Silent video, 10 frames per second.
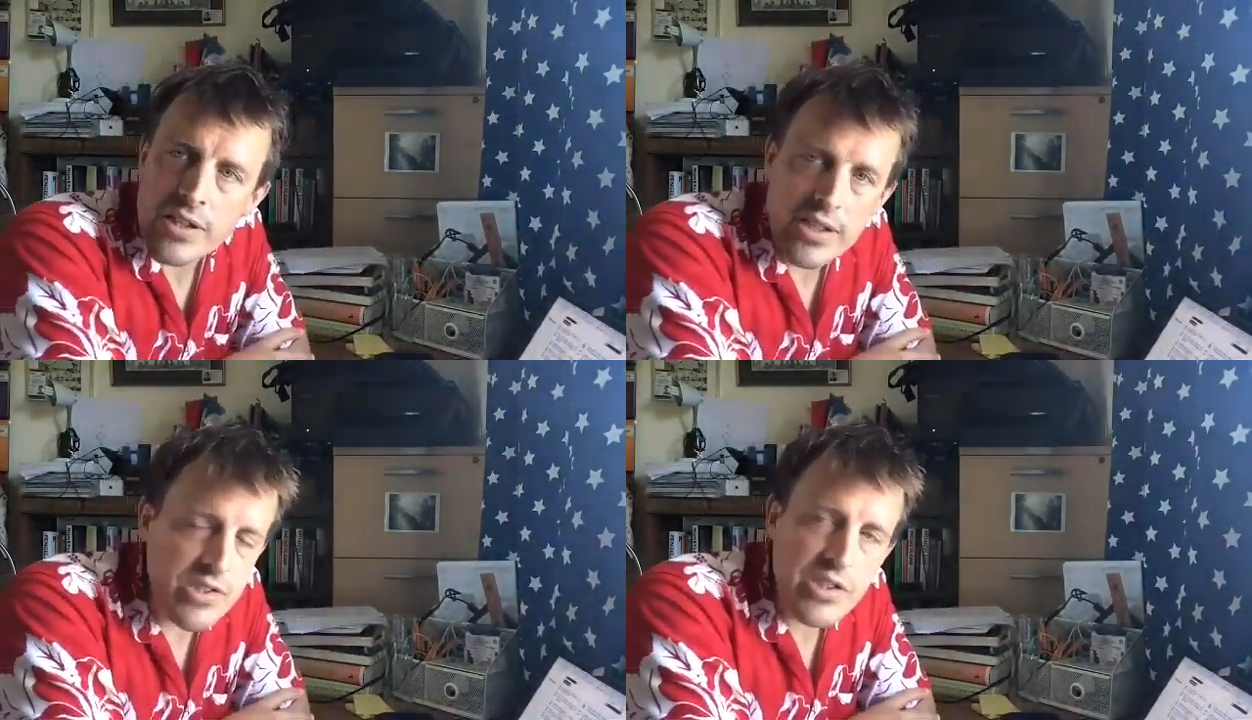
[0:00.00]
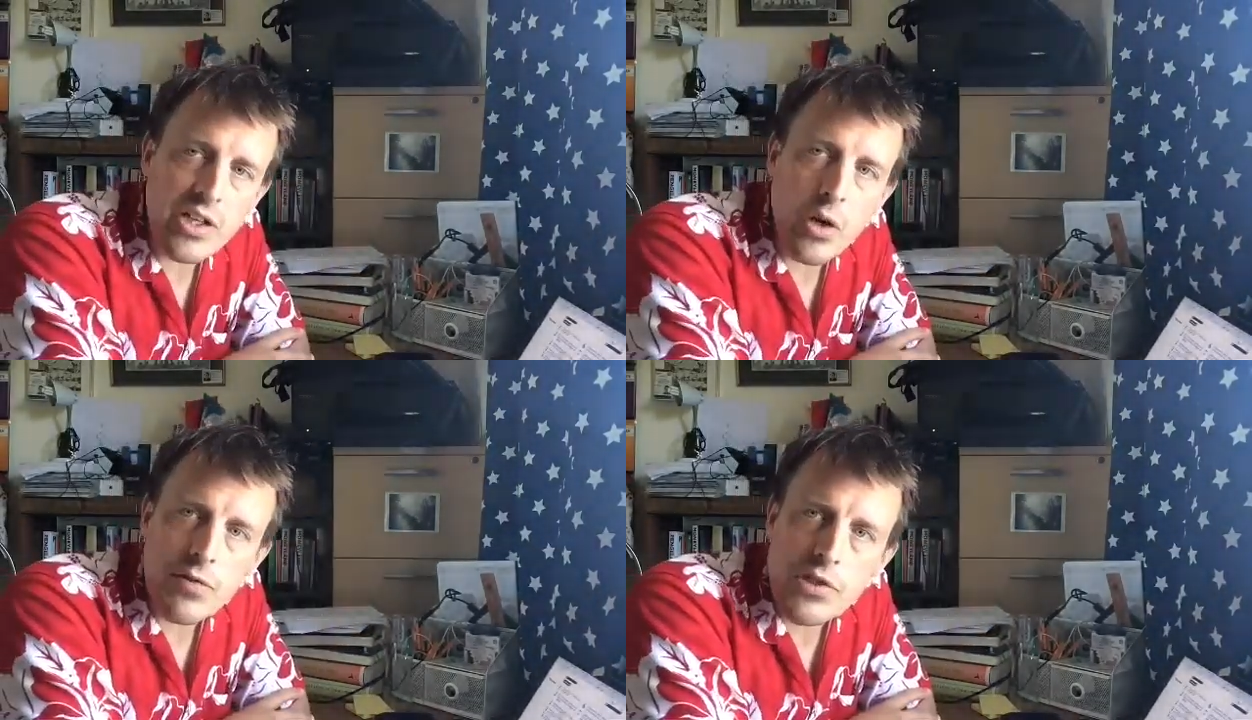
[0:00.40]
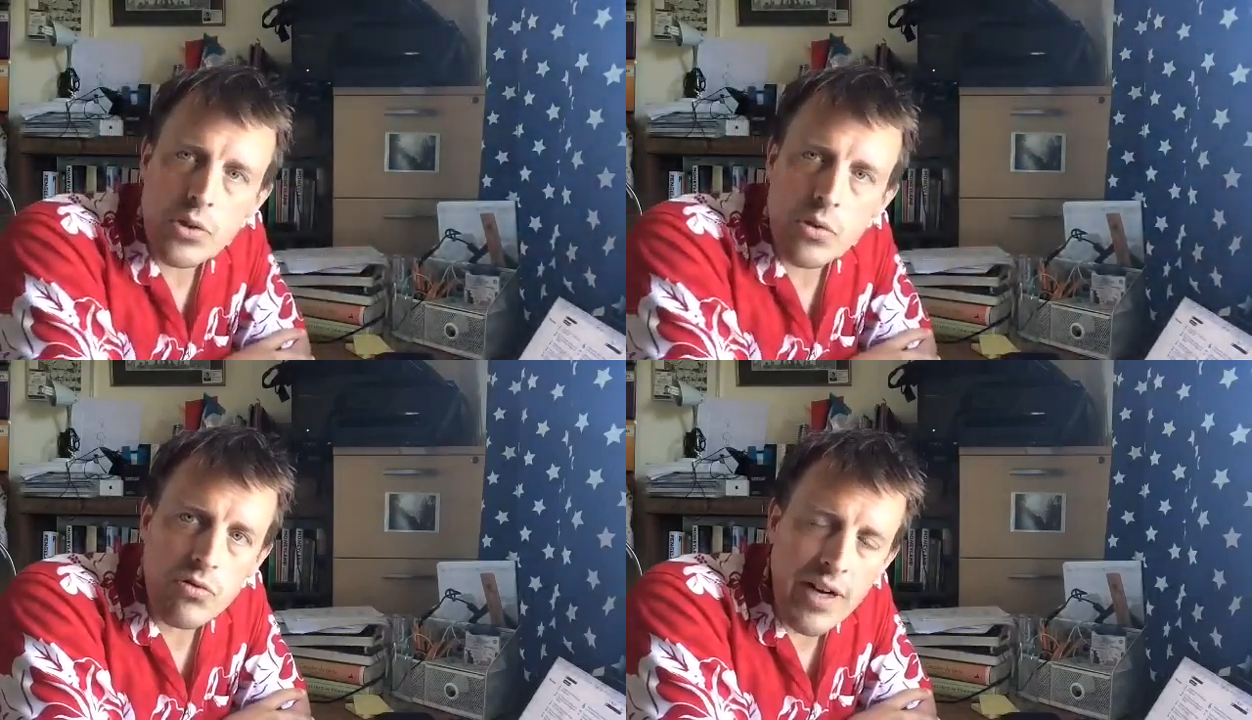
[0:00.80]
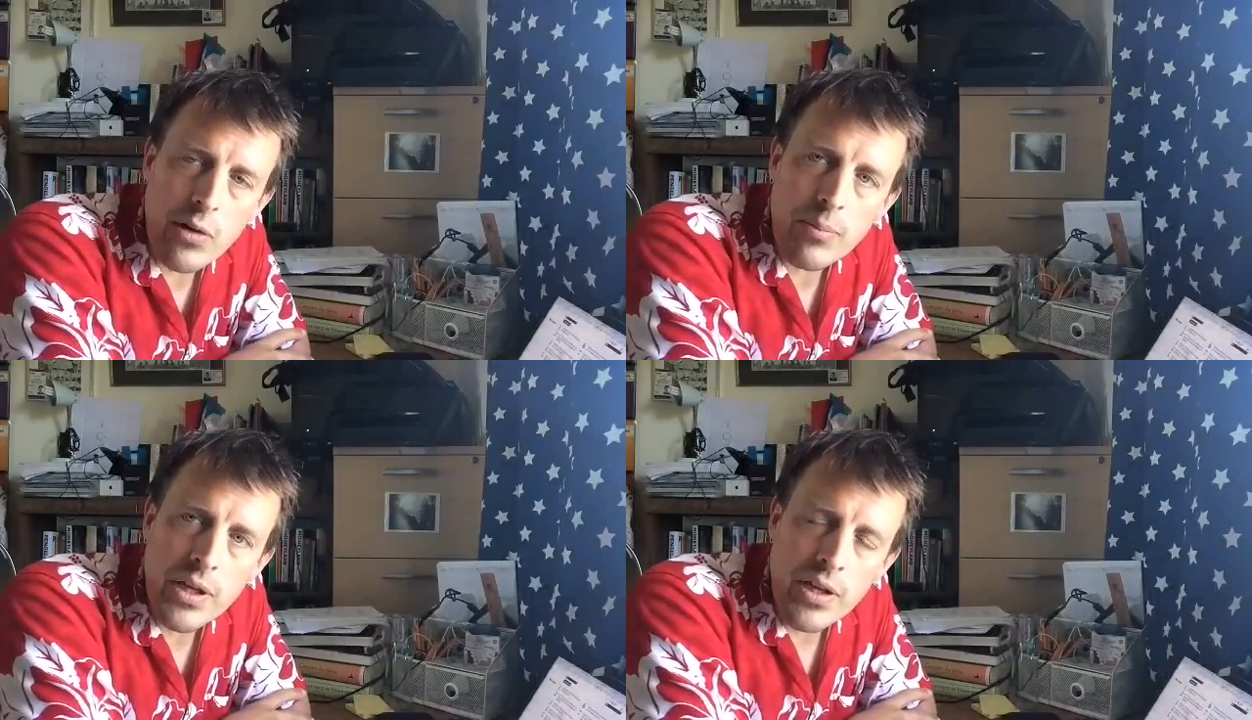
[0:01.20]
into the offshore
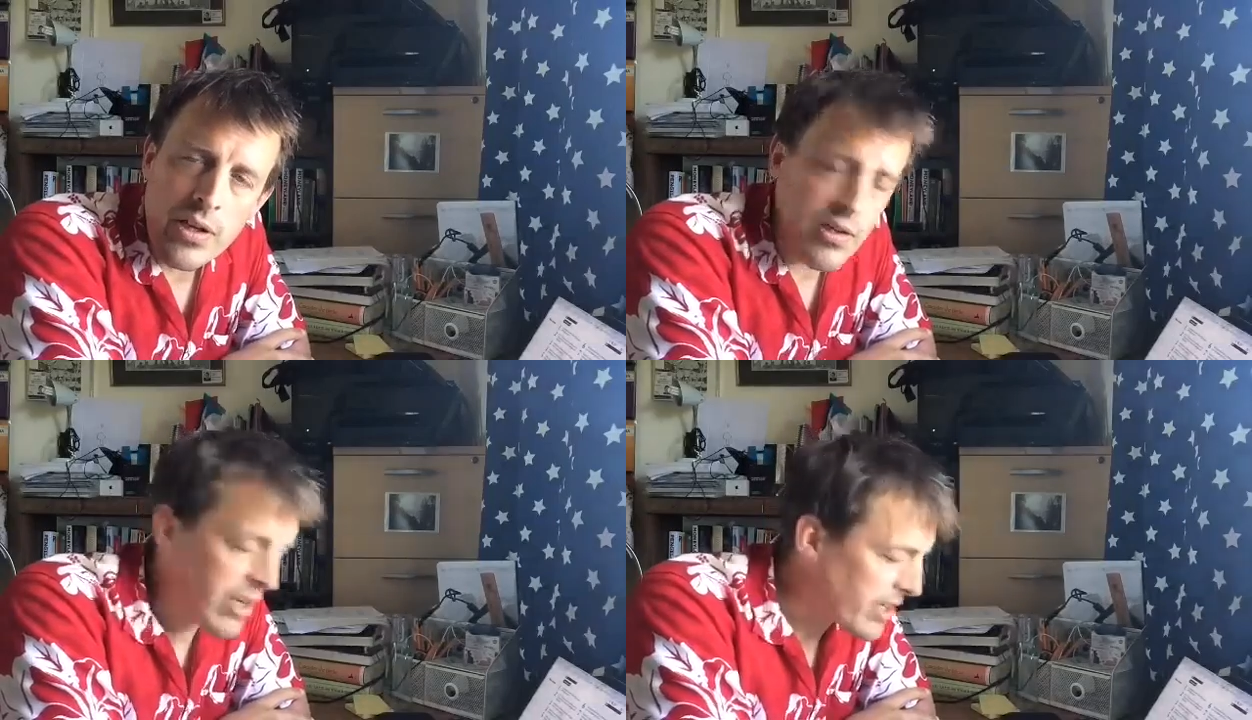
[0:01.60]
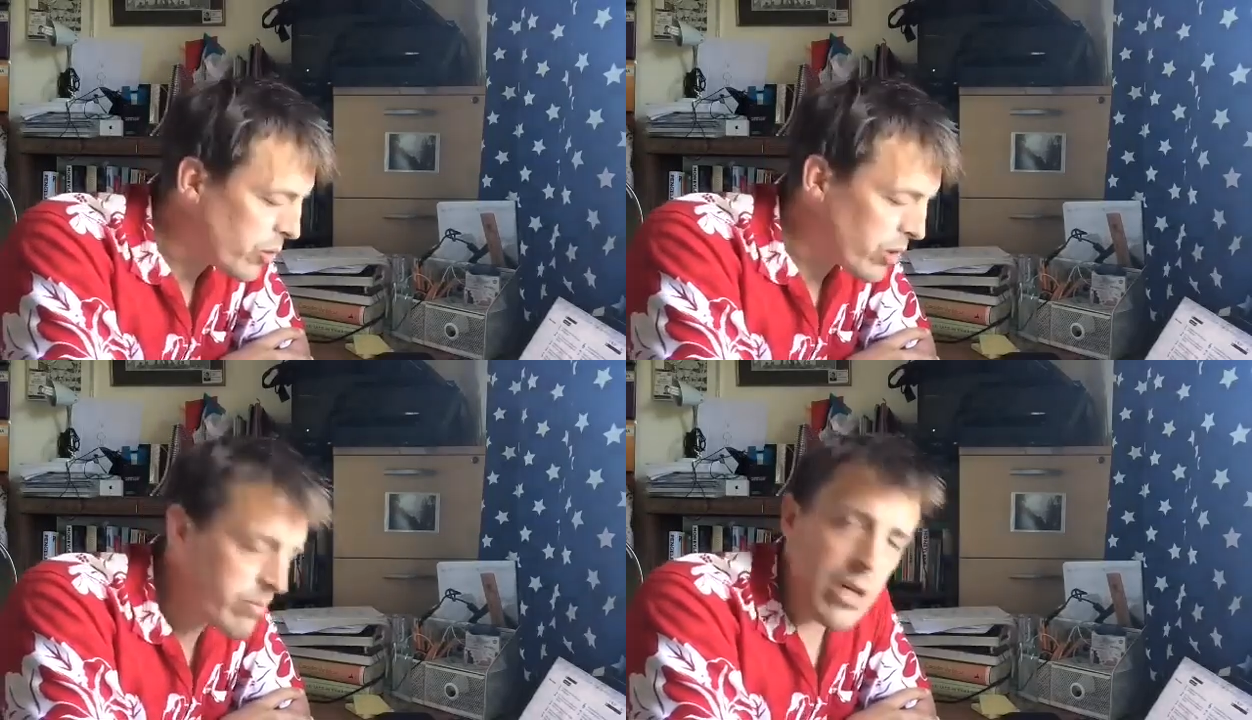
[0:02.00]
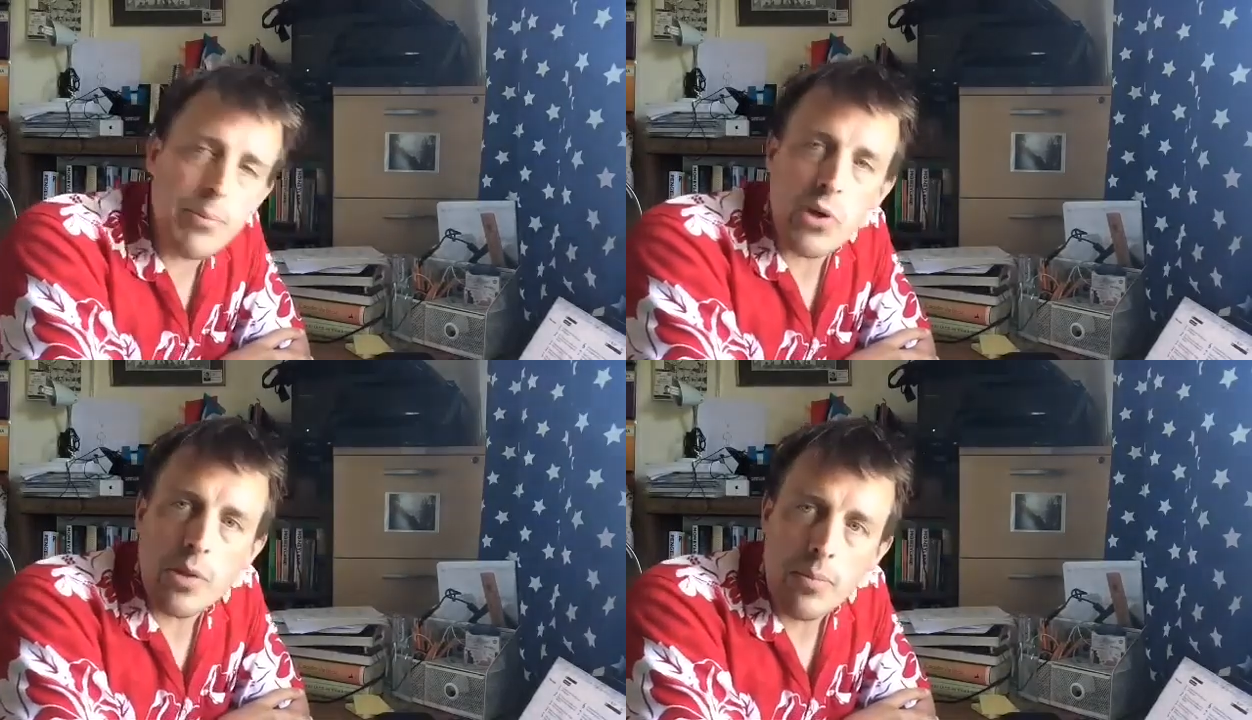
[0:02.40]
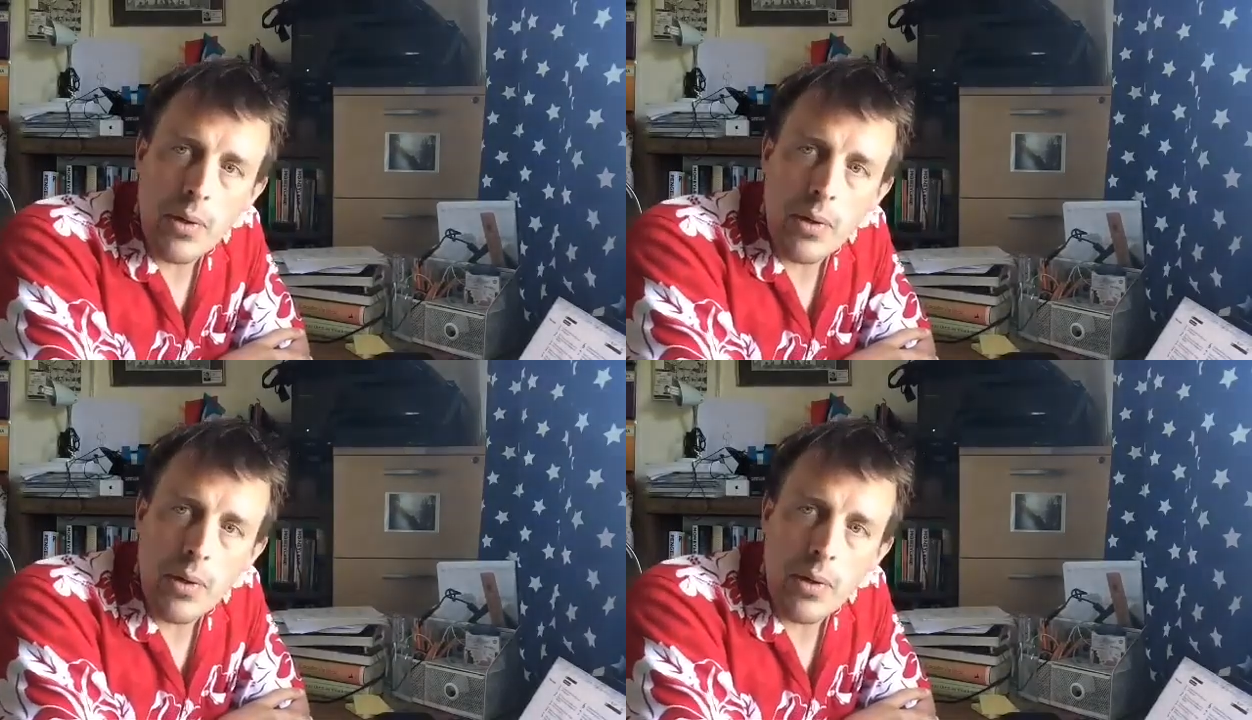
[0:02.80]
realm that I call in my book